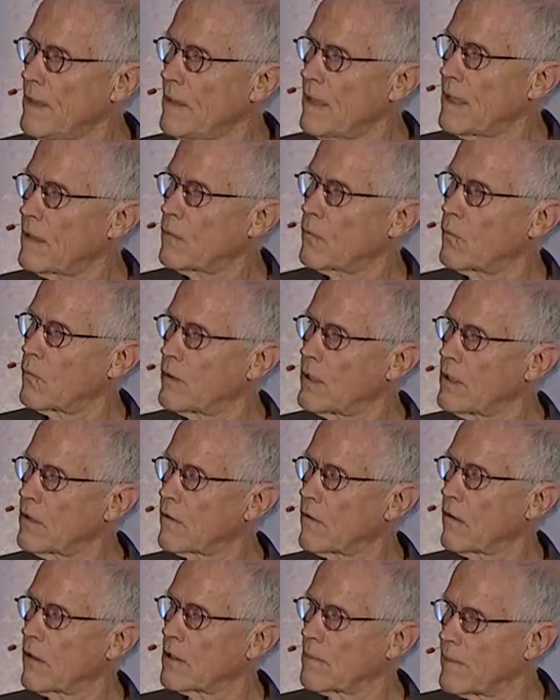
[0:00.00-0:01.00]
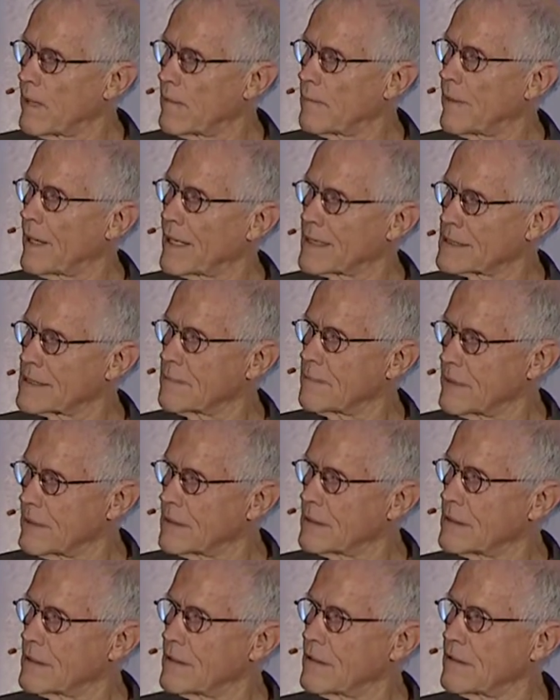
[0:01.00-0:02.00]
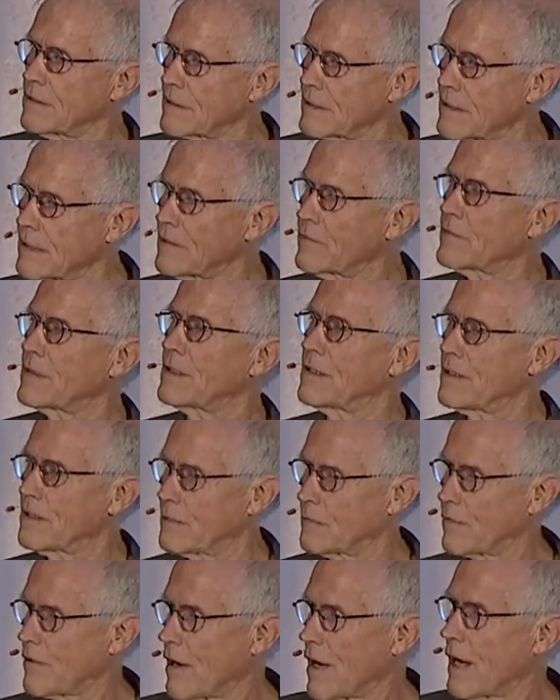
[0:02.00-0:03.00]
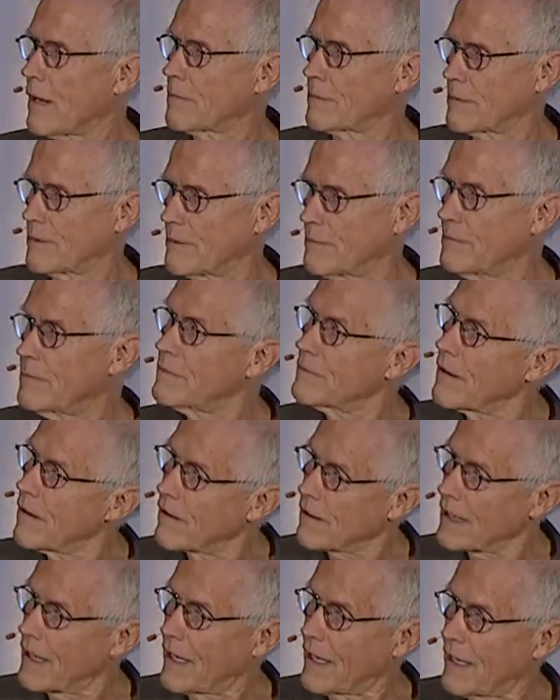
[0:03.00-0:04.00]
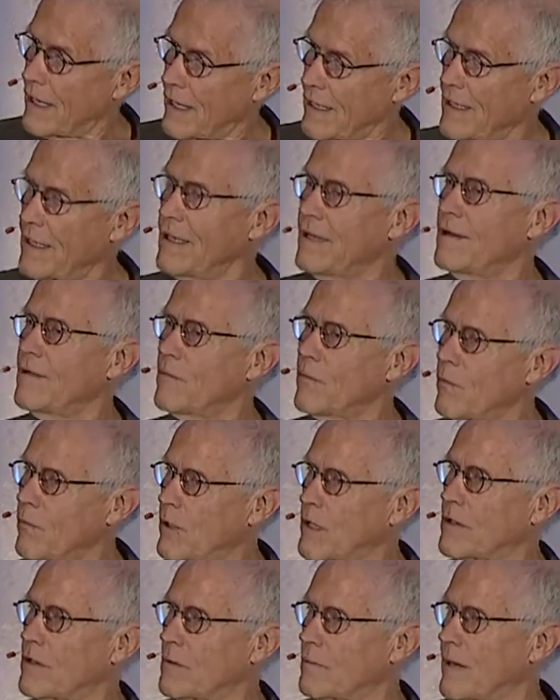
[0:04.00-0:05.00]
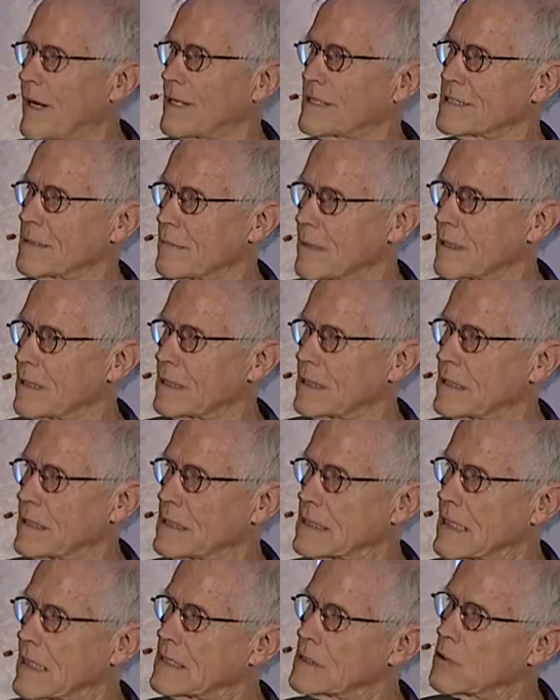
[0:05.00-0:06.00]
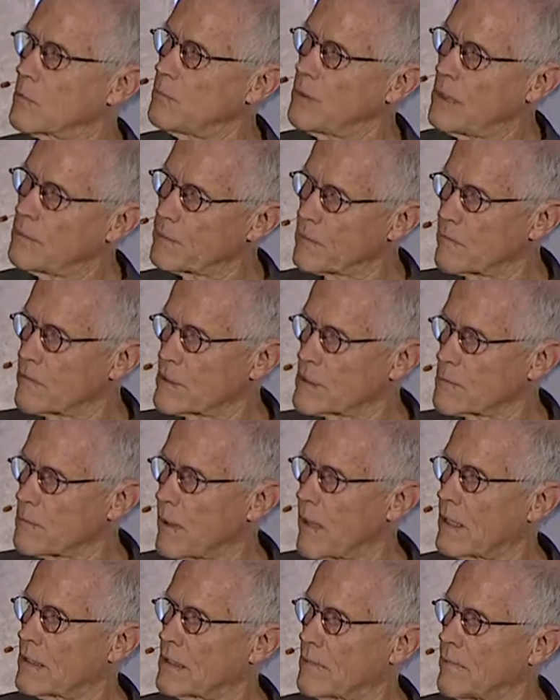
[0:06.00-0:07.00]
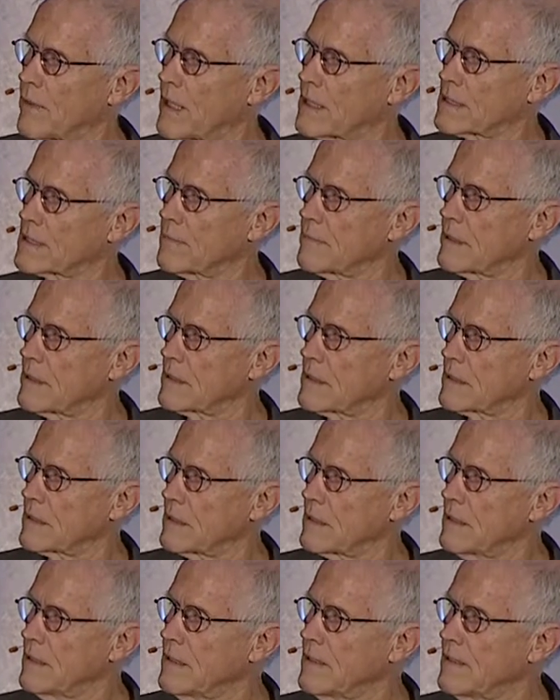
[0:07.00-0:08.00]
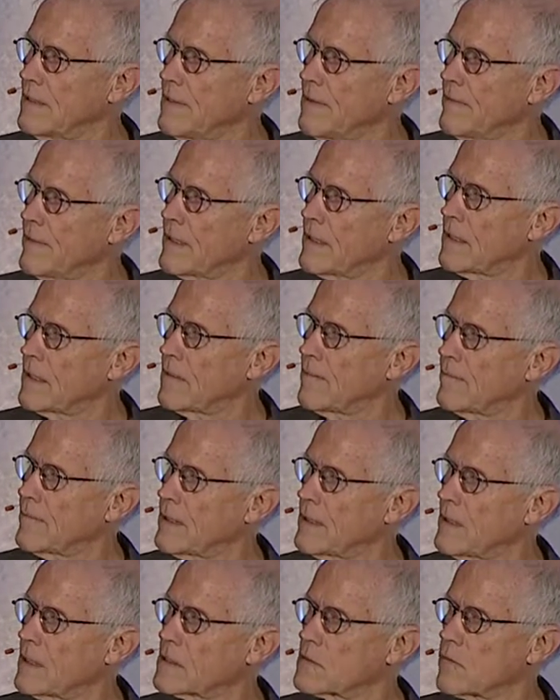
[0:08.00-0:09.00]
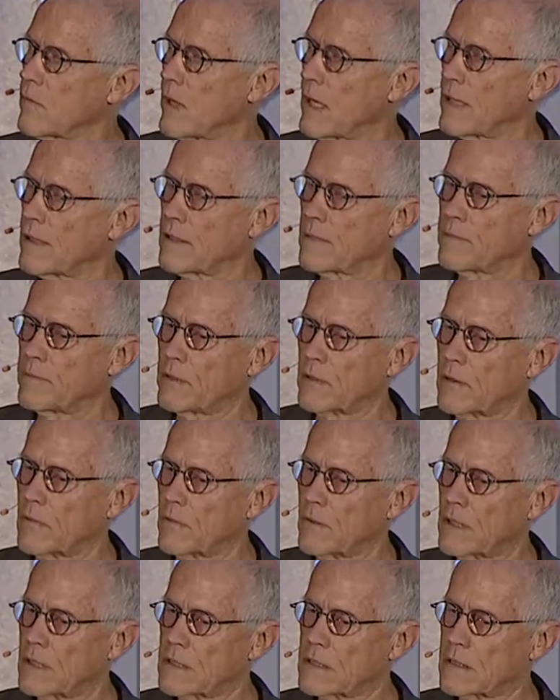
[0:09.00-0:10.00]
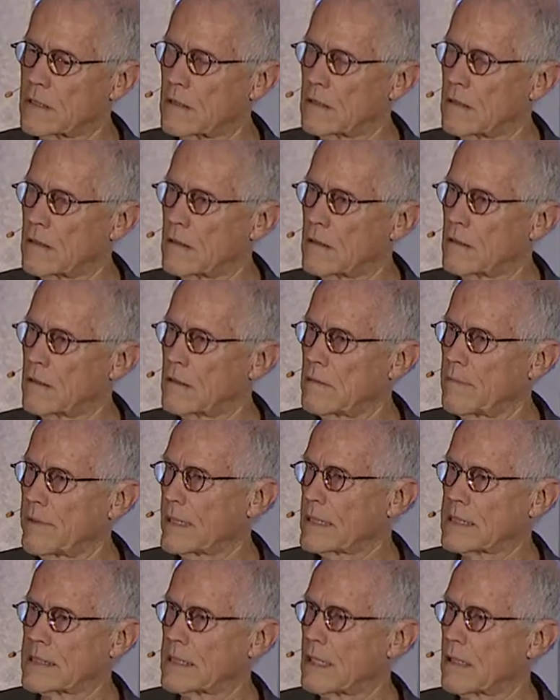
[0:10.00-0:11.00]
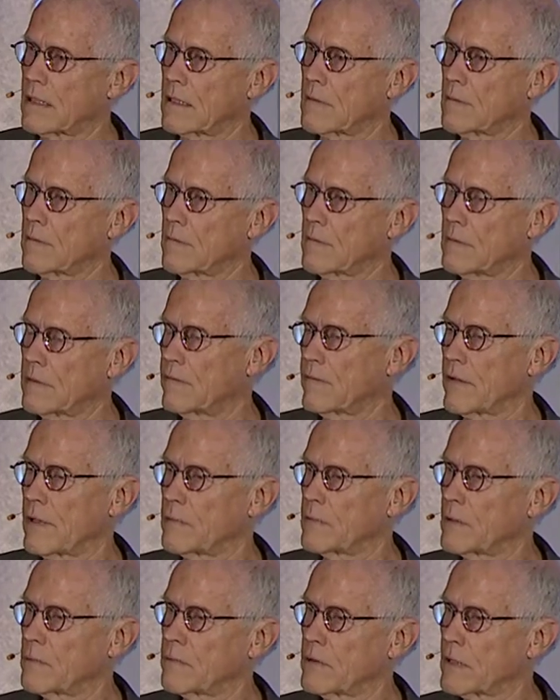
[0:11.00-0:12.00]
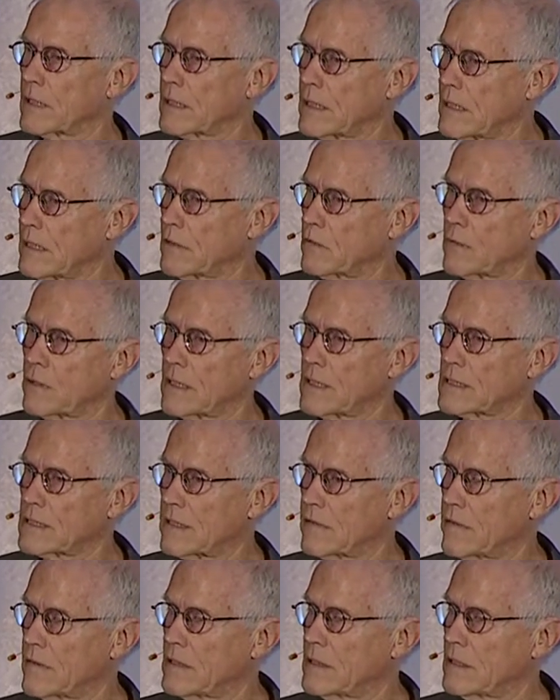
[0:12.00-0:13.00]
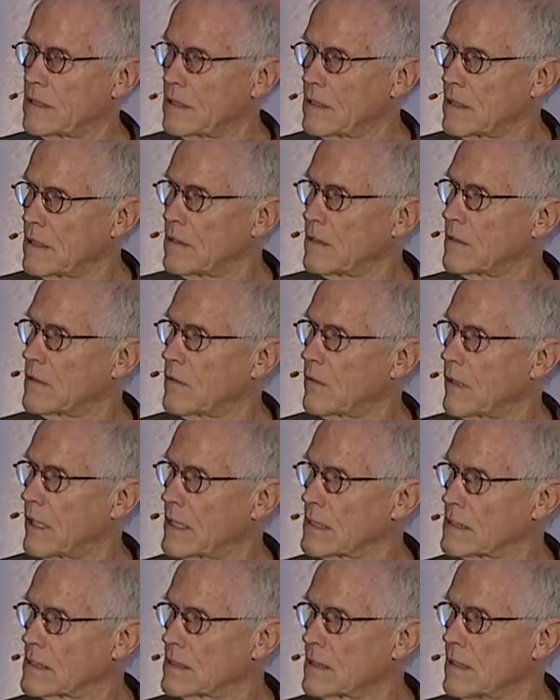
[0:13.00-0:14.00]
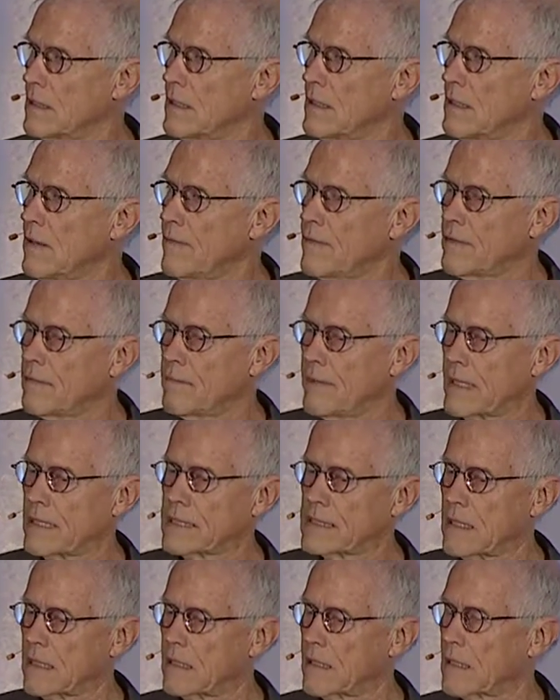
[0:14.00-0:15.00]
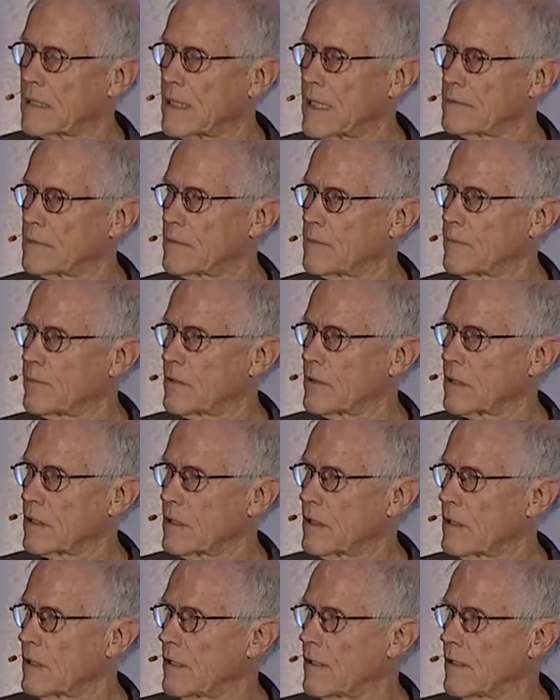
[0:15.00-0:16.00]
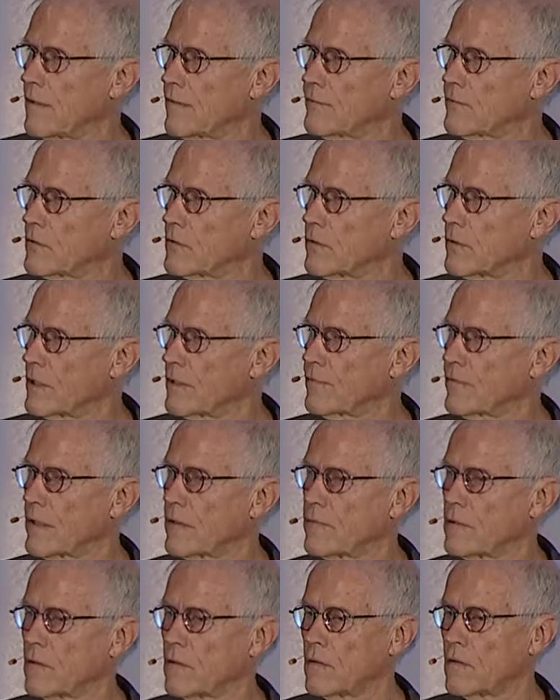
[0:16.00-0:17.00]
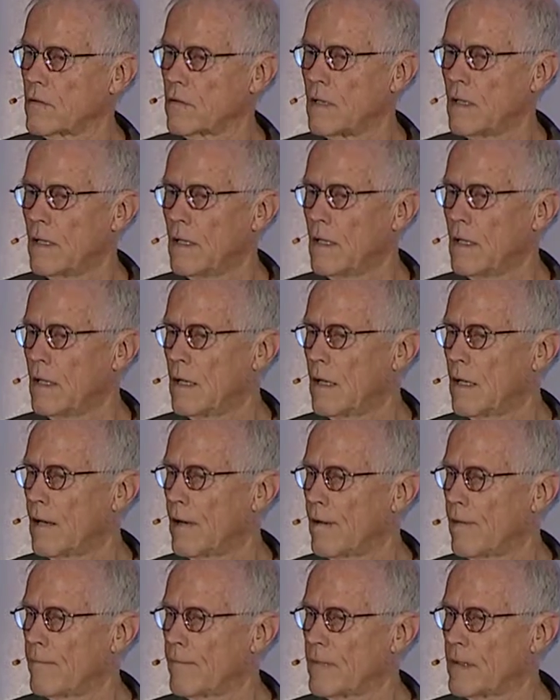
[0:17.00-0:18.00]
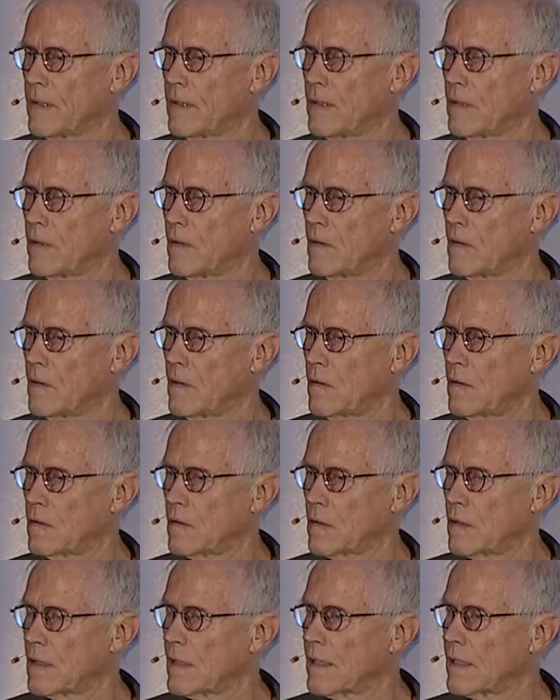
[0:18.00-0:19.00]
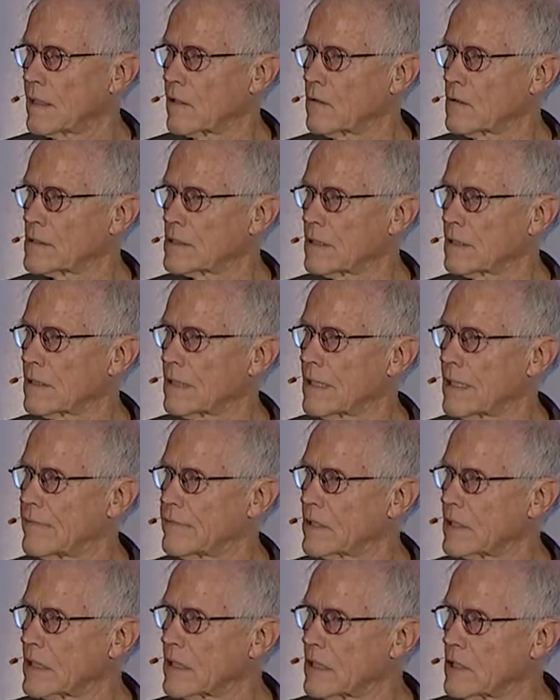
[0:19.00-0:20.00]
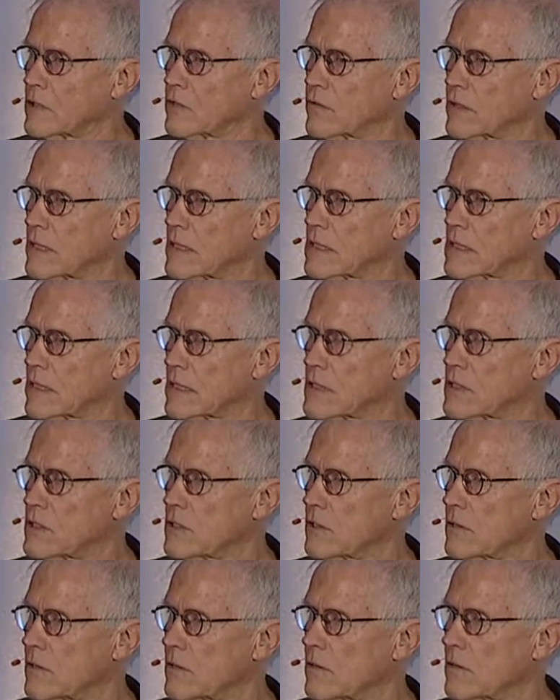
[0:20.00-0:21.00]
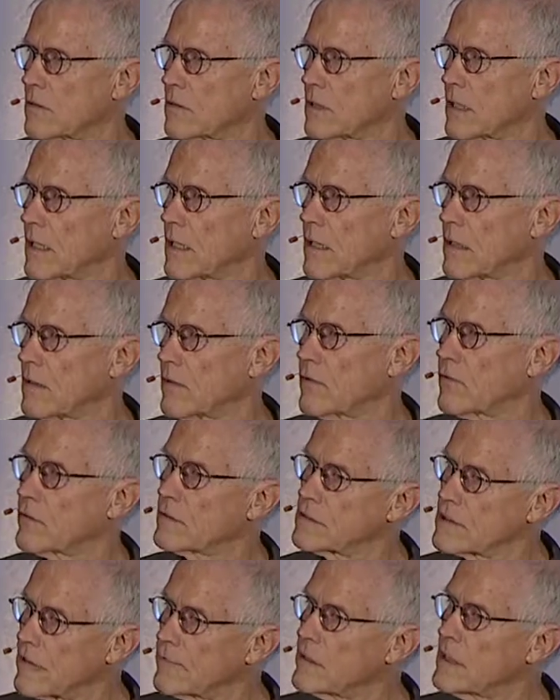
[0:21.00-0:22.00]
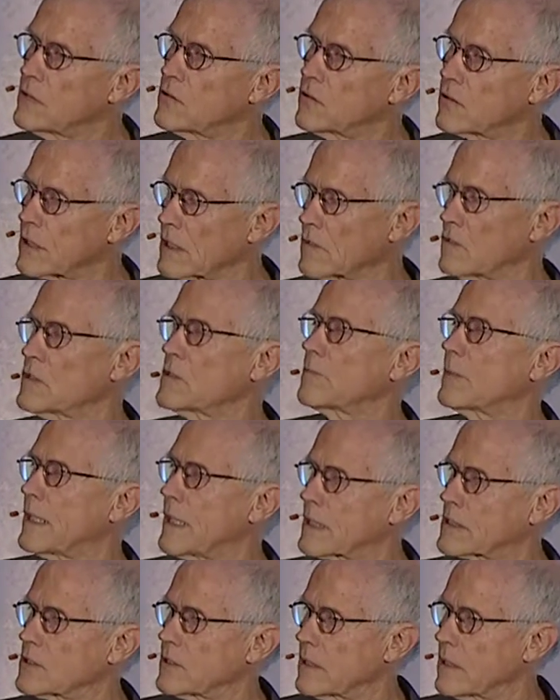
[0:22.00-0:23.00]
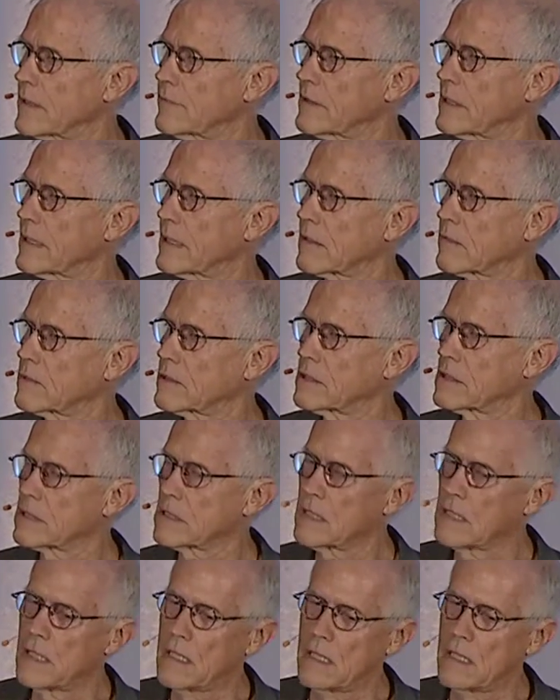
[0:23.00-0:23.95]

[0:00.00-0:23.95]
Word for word: And we are all about possibility given the problem, okay? What are the possibilities? And so people respond to possibility. Um, it's why the book was the, the, the best selling environmental book in 2017 in the US, the best selling climate book uh, for 25 years um, in, goes into 11 countries this year, uh, 72 countries, but actually 11 languages.